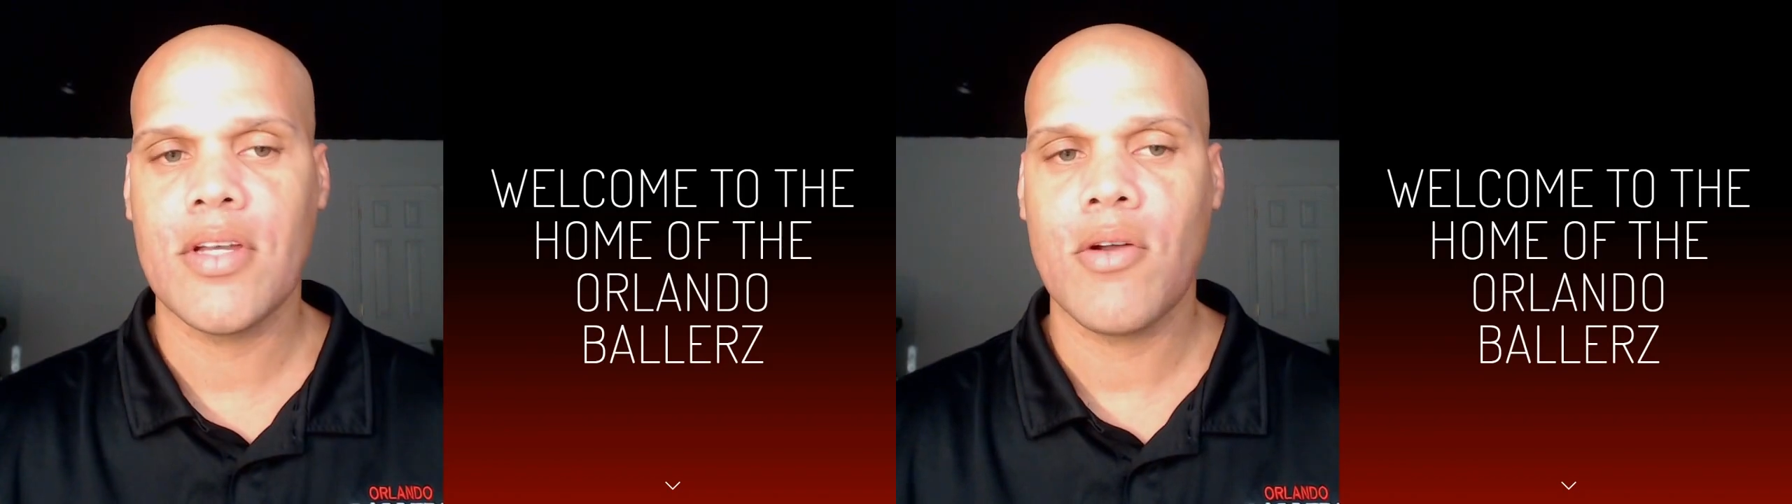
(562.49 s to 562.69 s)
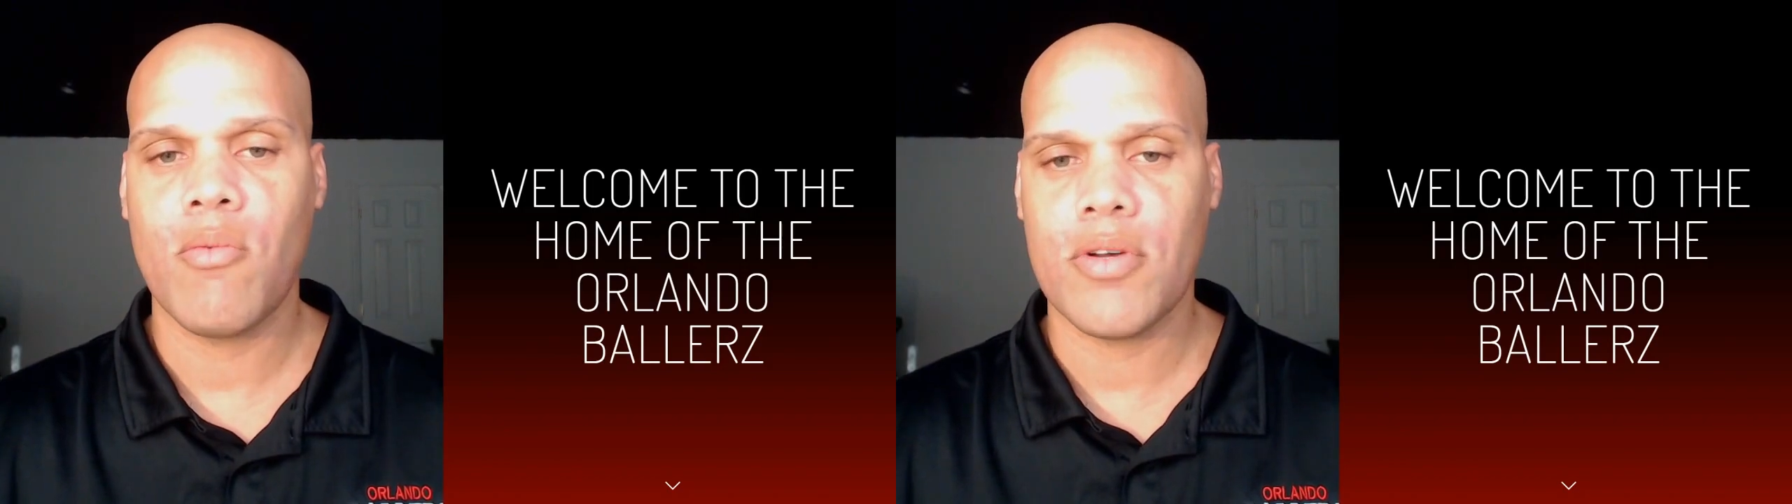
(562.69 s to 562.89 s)

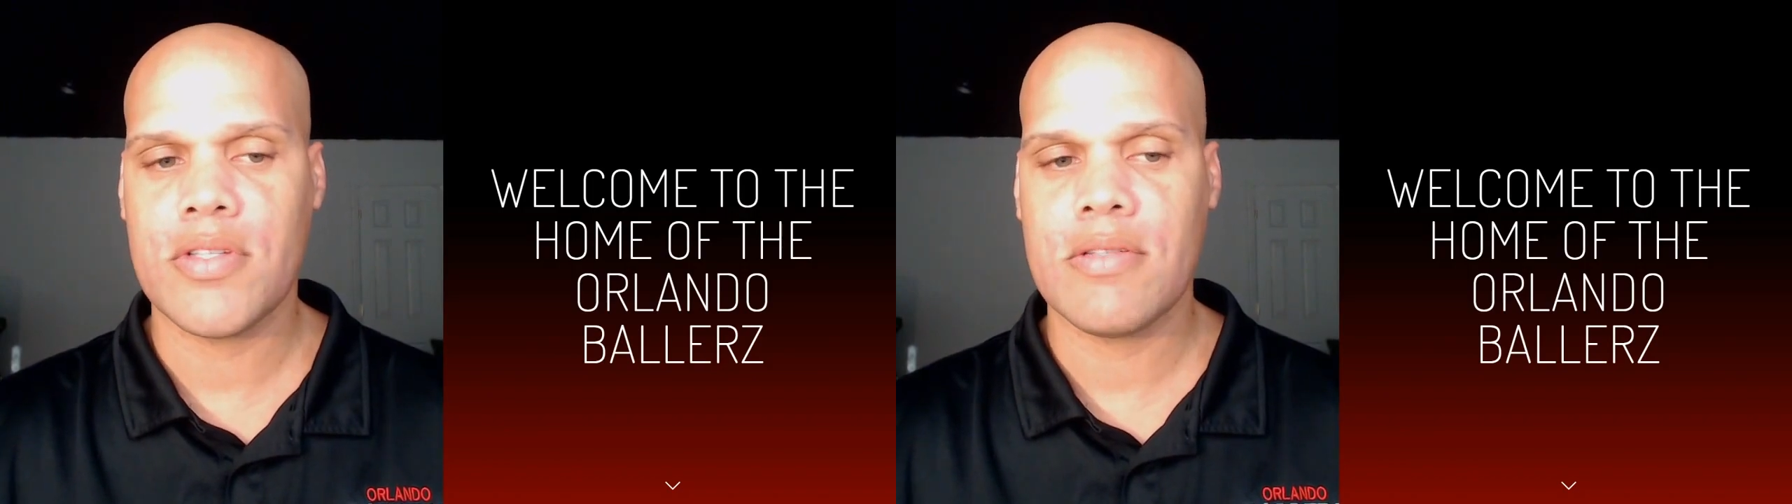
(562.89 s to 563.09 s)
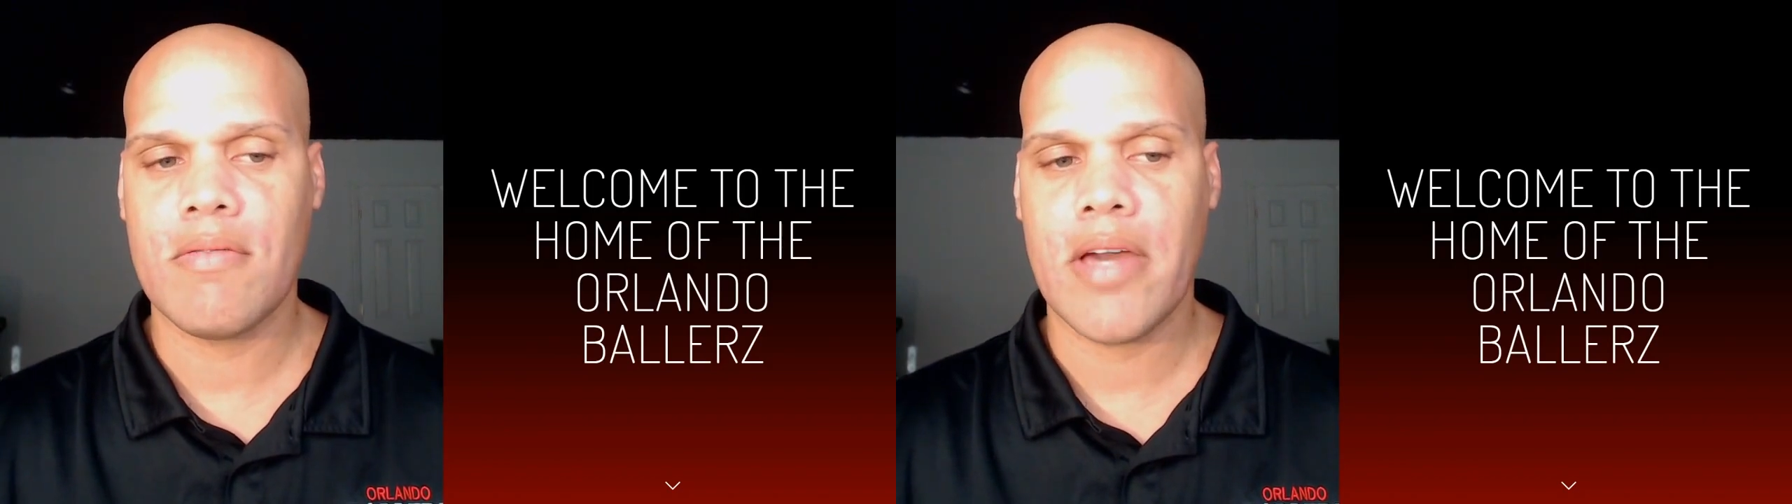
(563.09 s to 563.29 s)
was
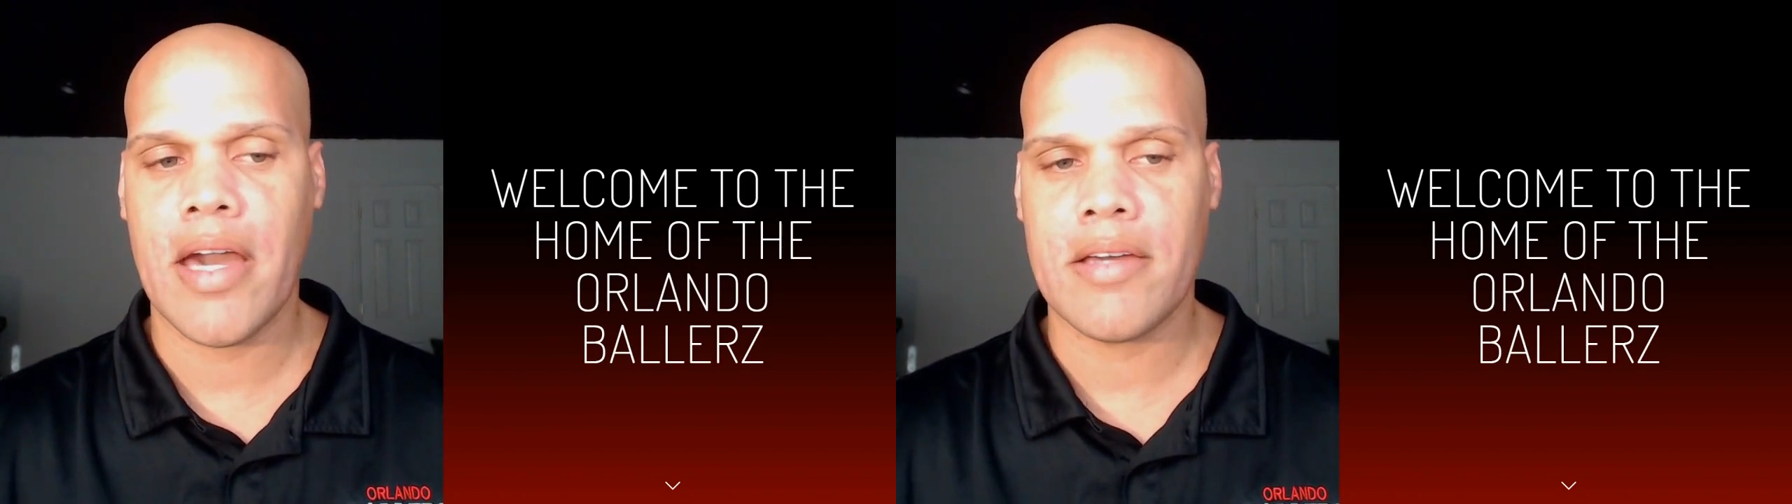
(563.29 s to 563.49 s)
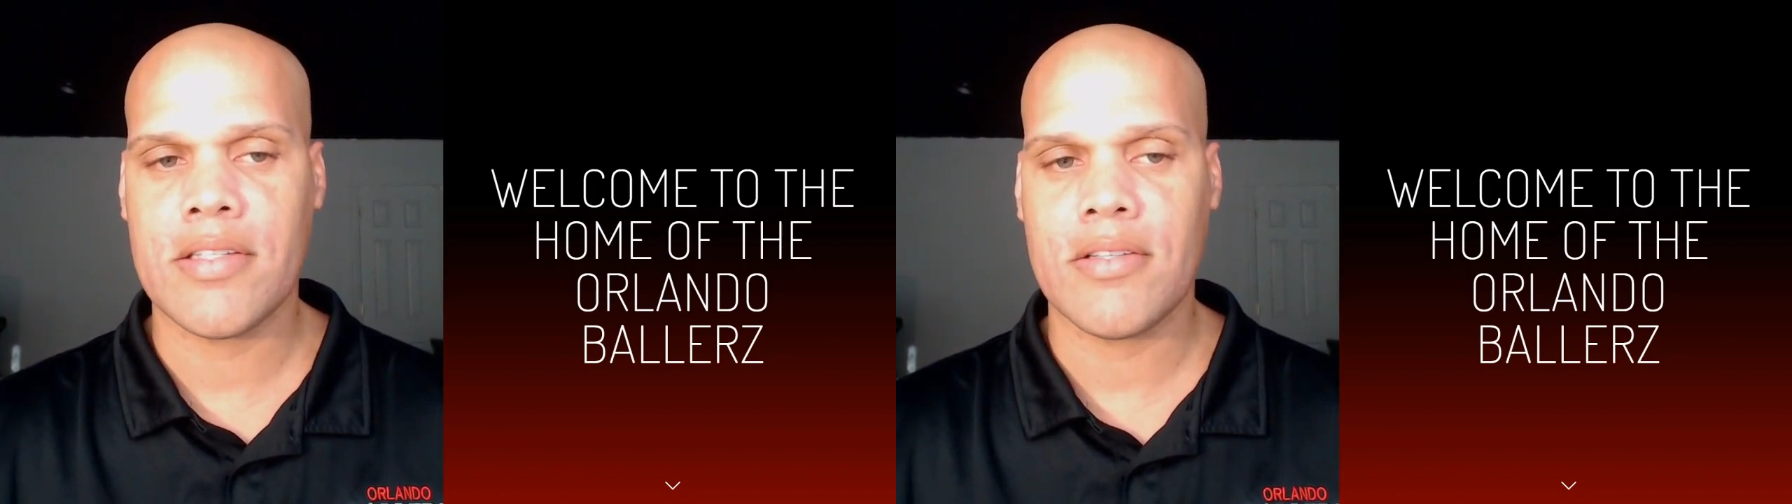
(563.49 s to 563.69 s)

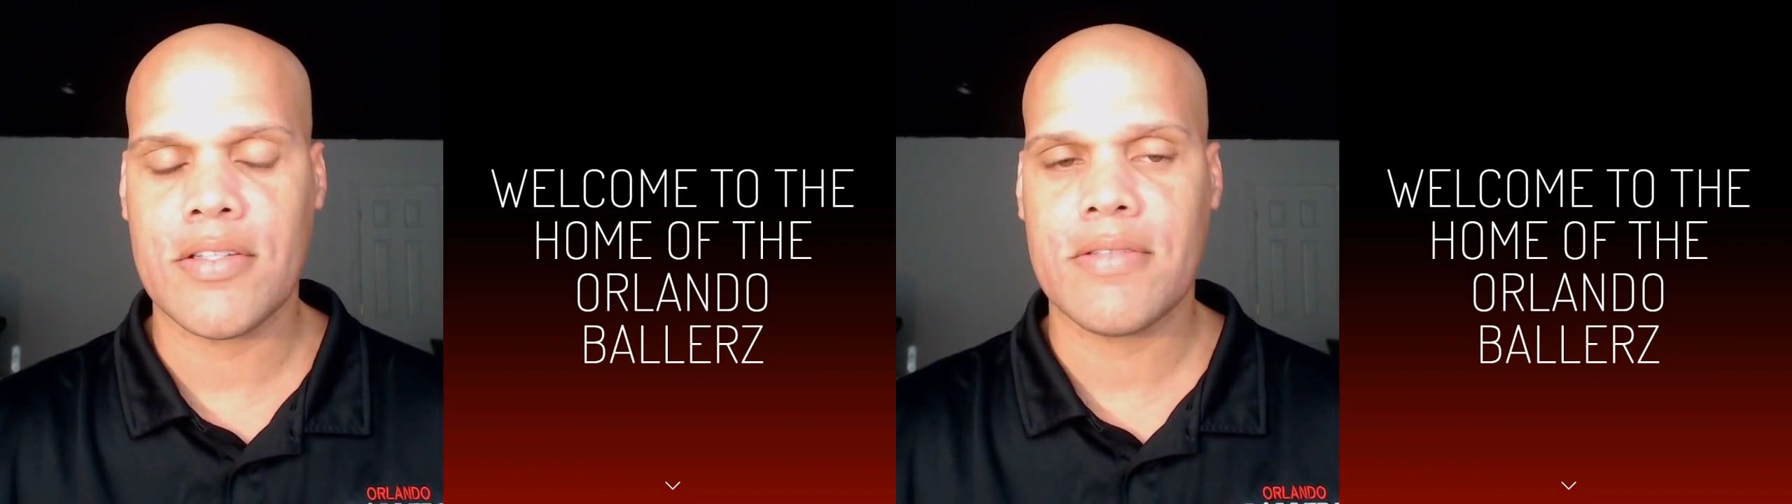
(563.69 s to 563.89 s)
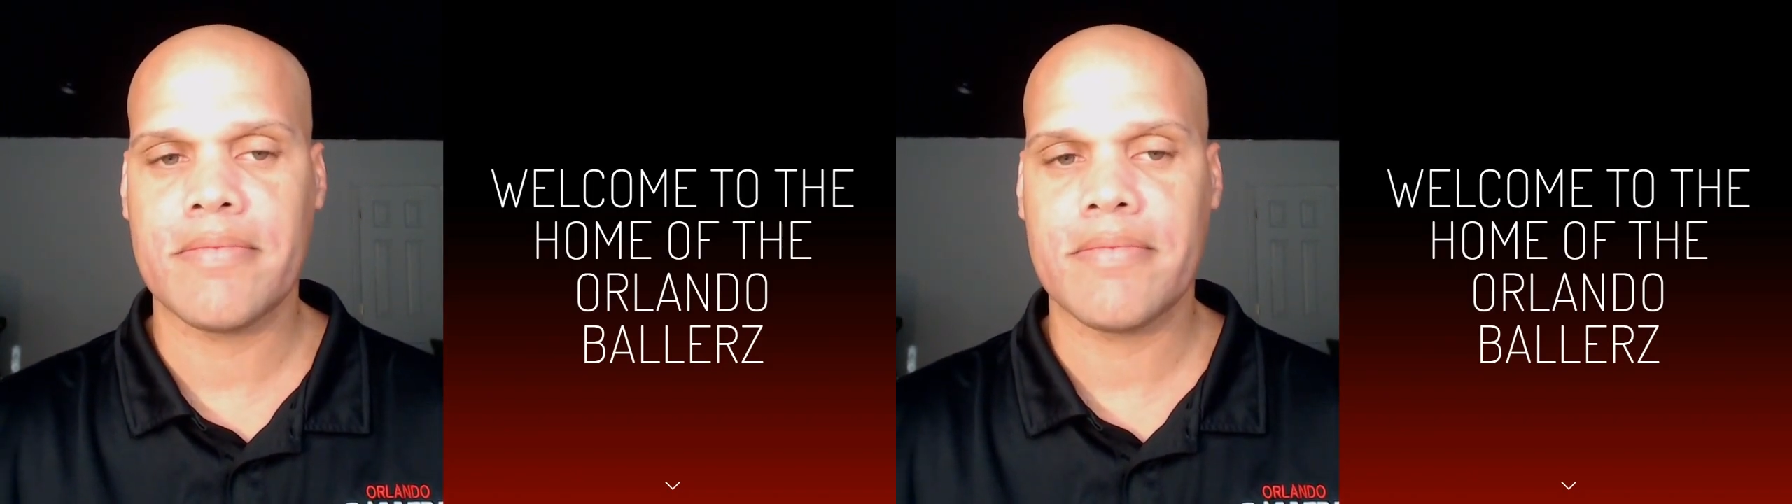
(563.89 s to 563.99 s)
as is.